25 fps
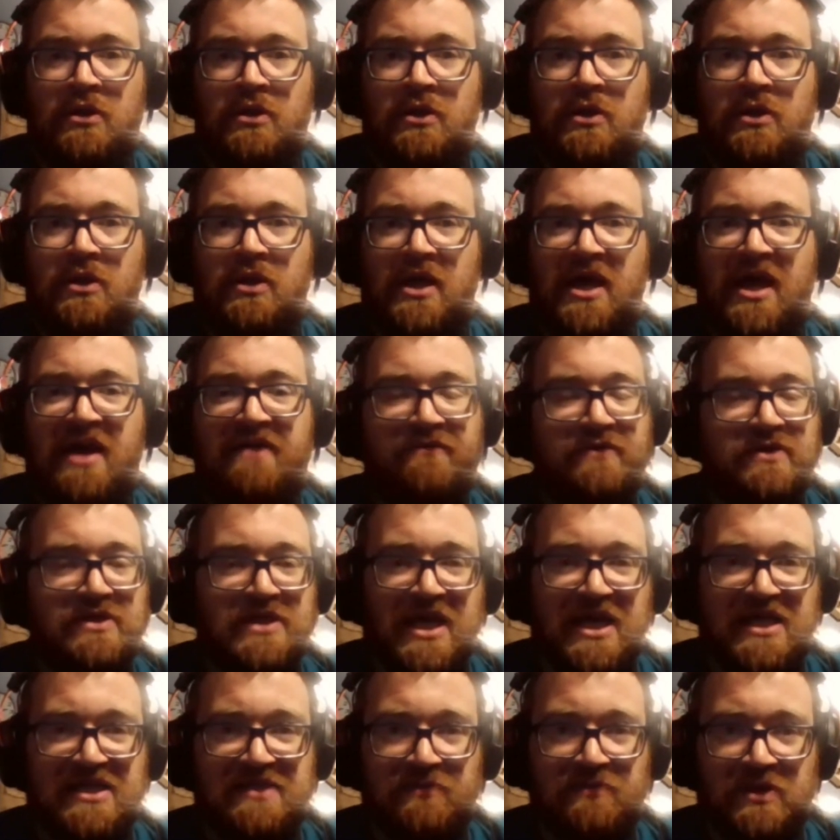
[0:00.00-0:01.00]

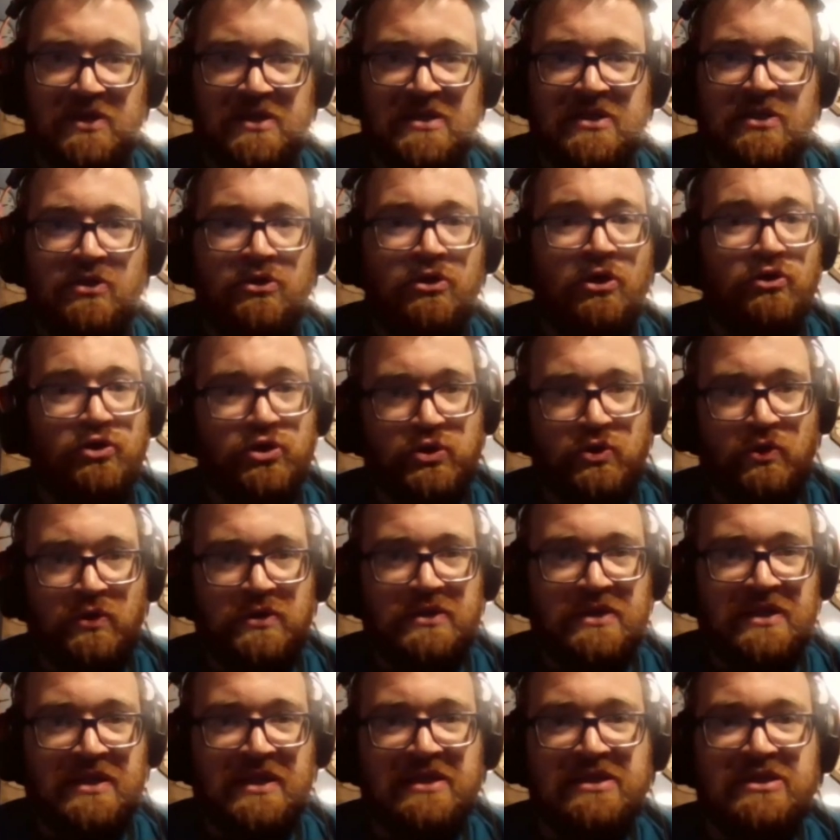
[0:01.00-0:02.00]
advertisements, those sorts of
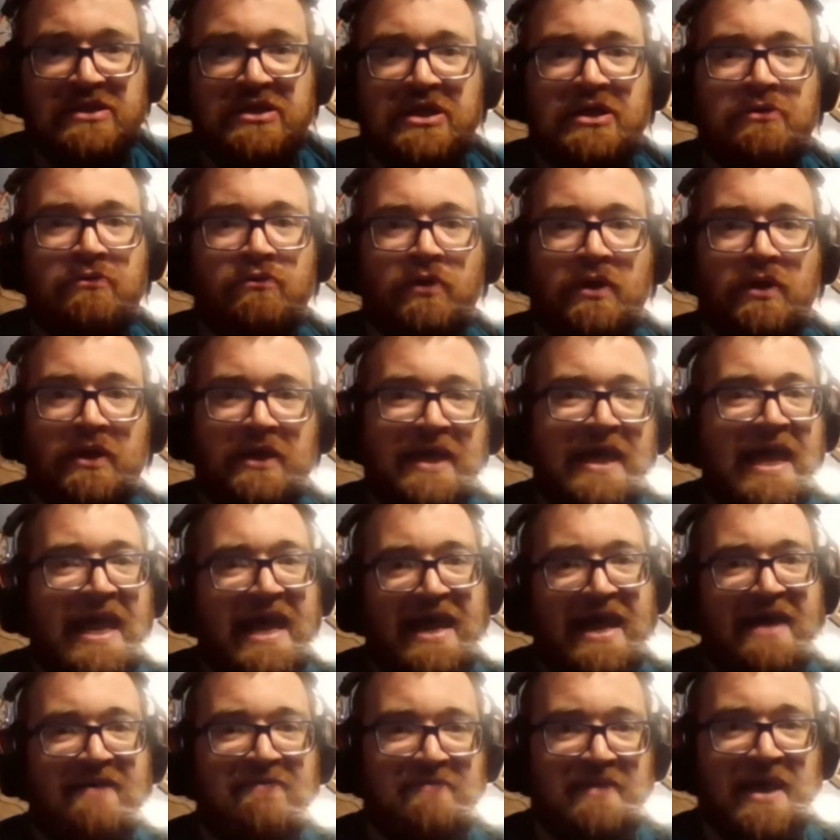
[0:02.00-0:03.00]
things. You didn't really
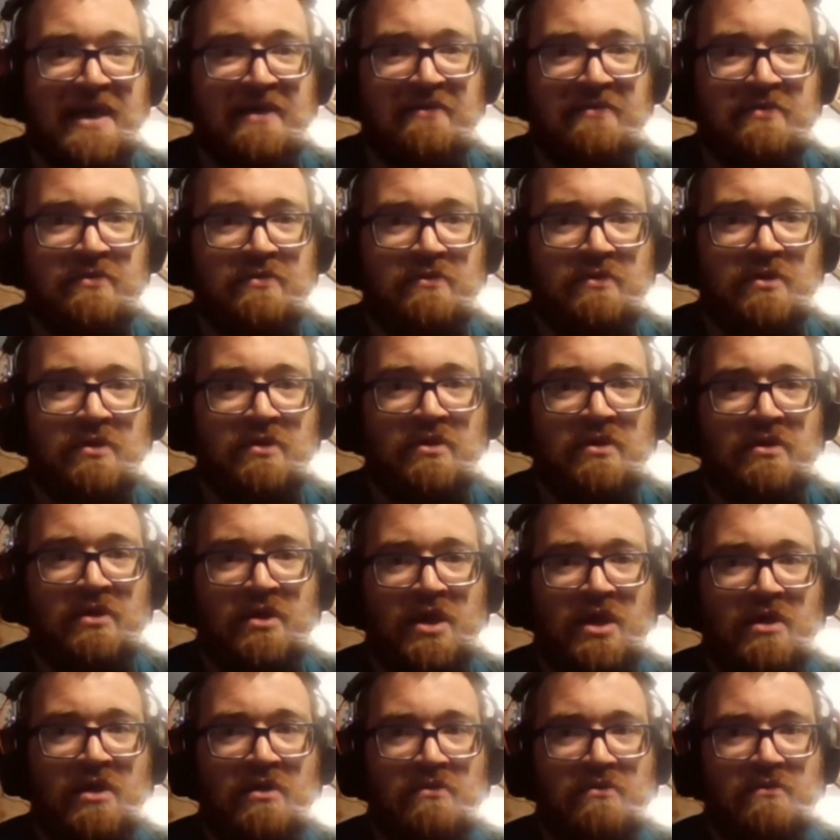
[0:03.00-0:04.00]
have that in the
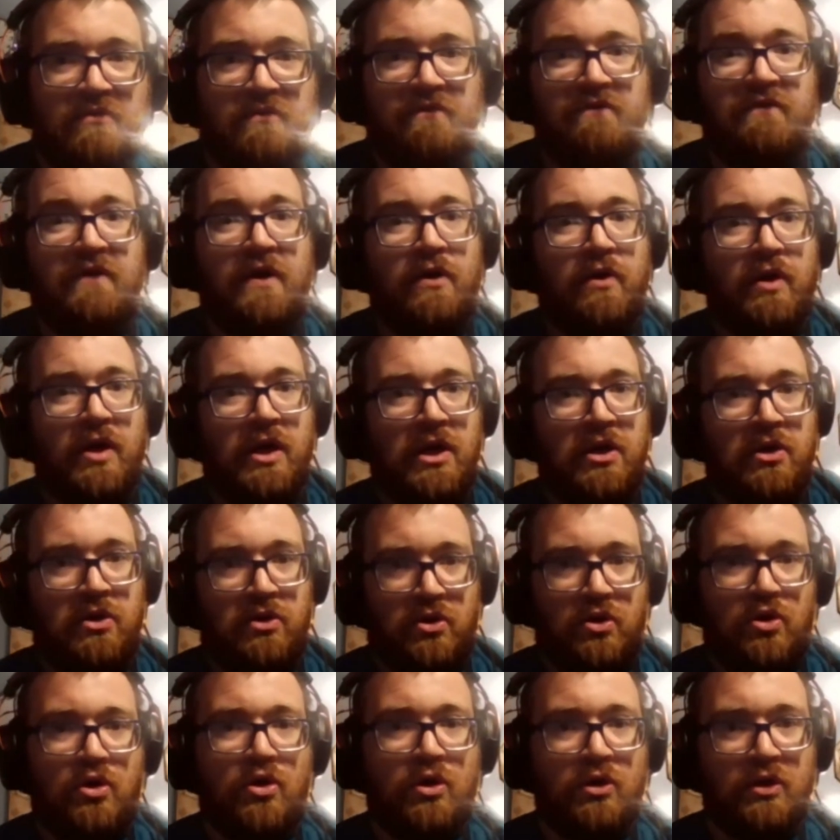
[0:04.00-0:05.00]
very
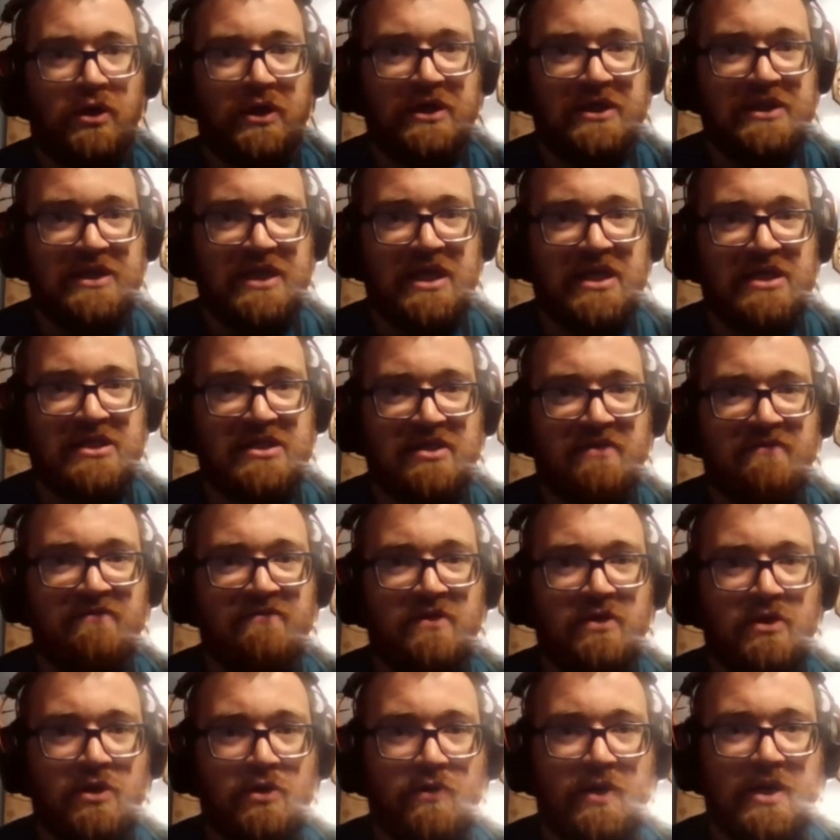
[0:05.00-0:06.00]
early days of the
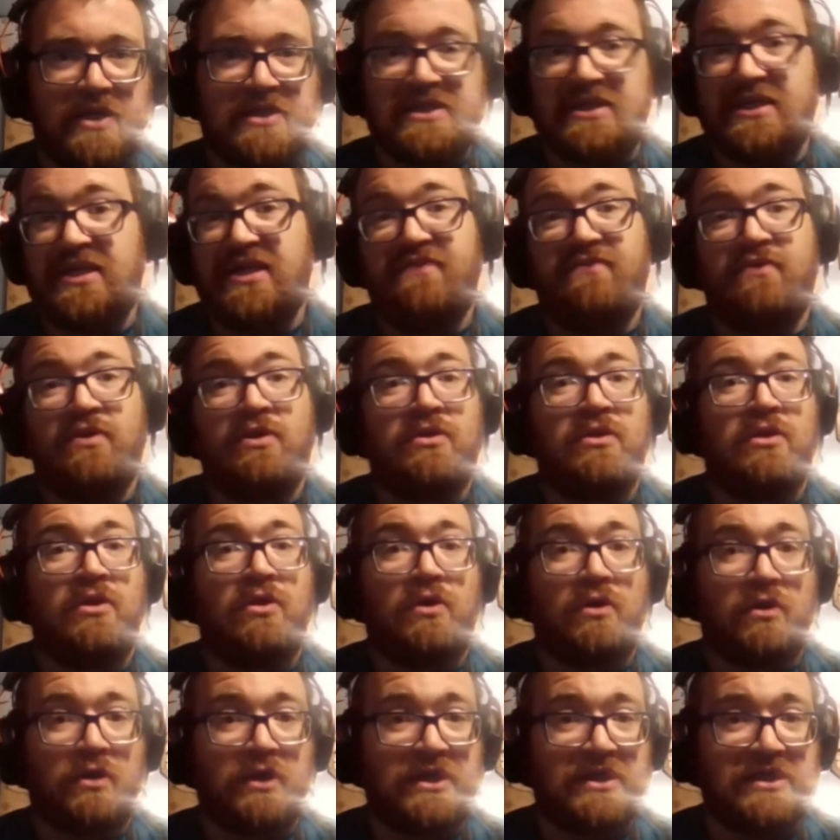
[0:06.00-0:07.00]
US and even in the
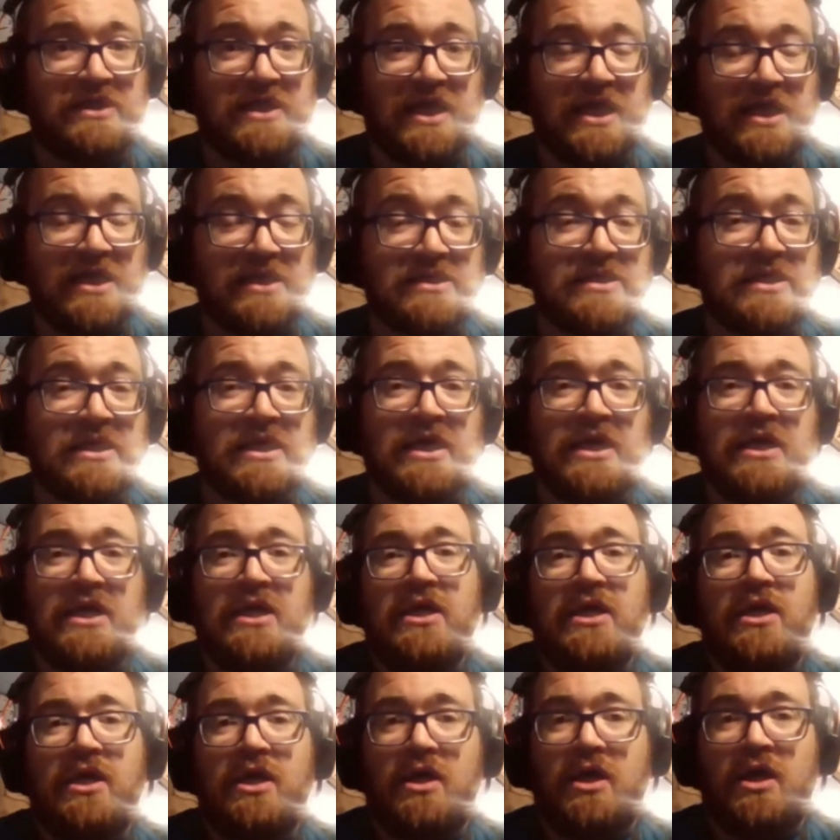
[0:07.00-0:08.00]
early days
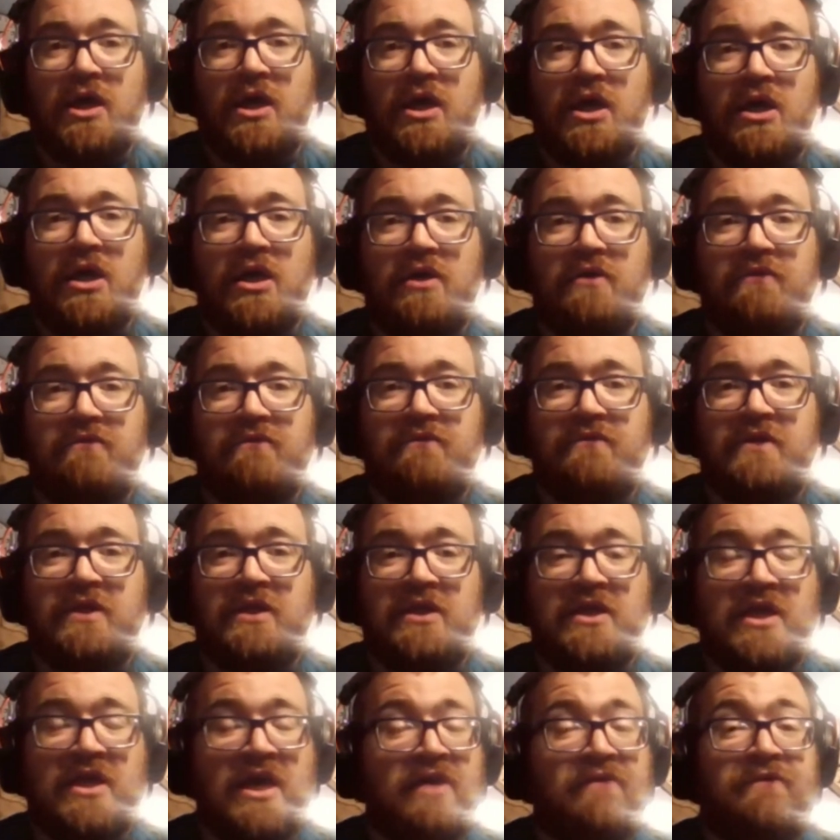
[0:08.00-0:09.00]
of the
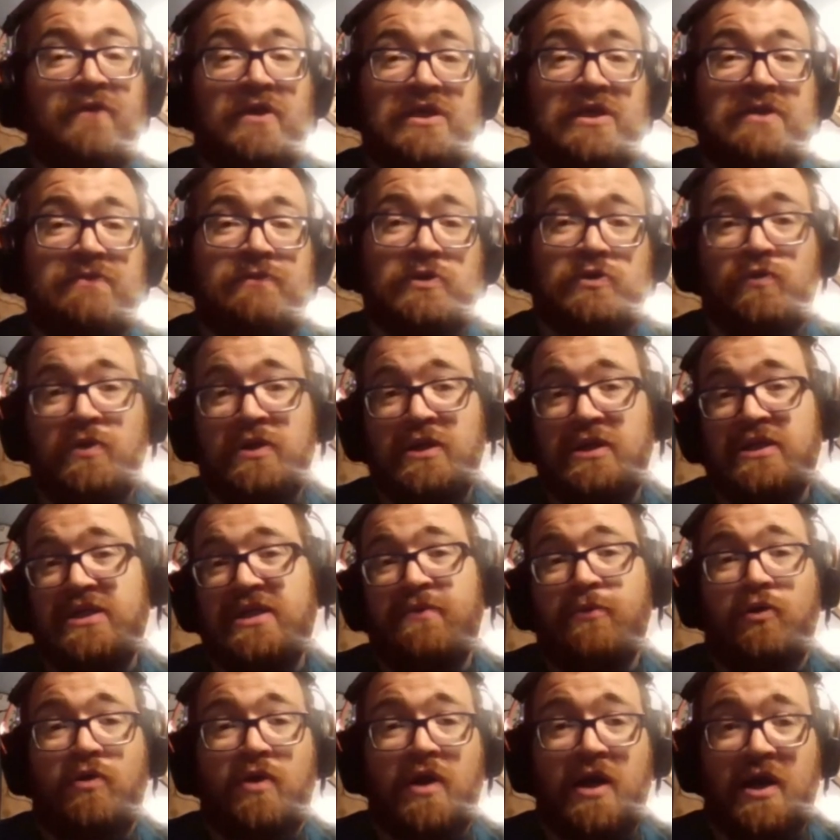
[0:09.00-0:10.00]
conflicts between the
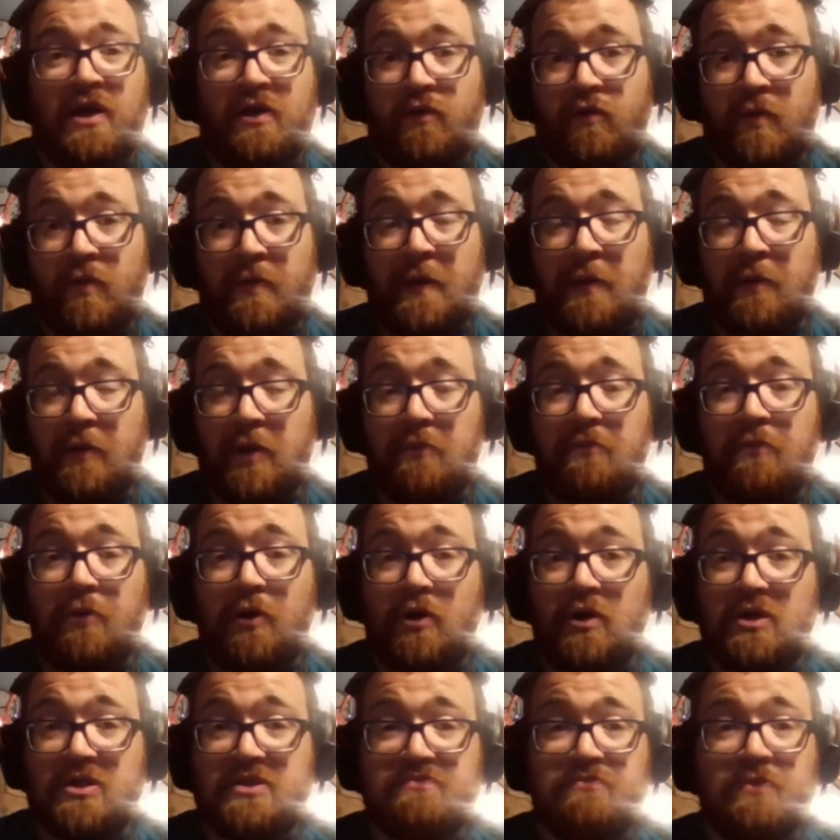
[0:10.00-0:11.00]
Democratic and Republican parties.
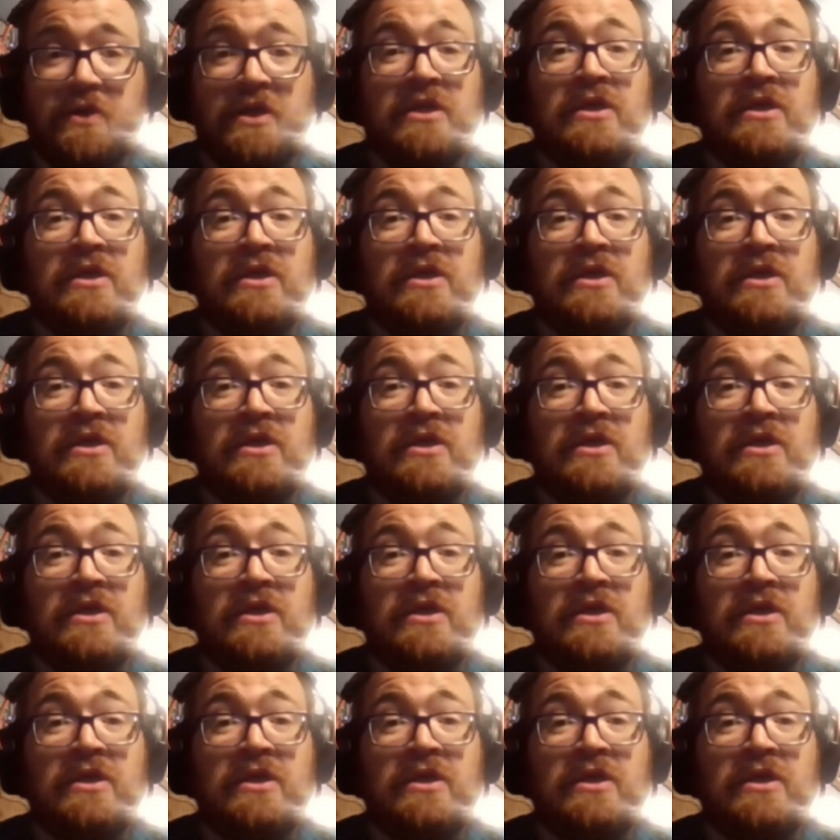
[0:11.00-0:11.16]
But